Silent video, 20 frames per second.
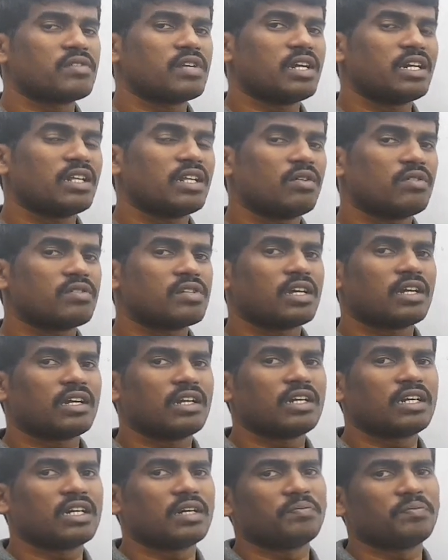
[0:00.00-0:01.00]

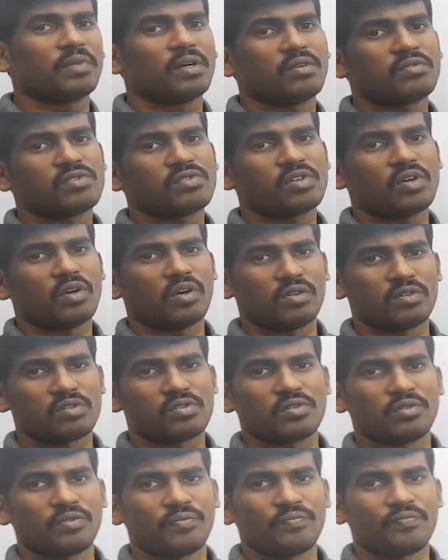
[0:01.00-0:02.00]
heterocyclic compounds
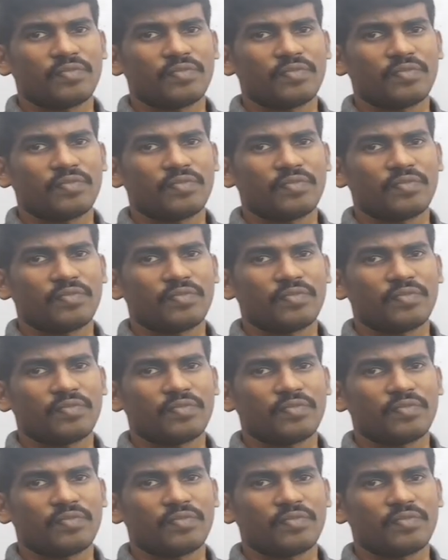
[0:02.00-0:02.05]
also.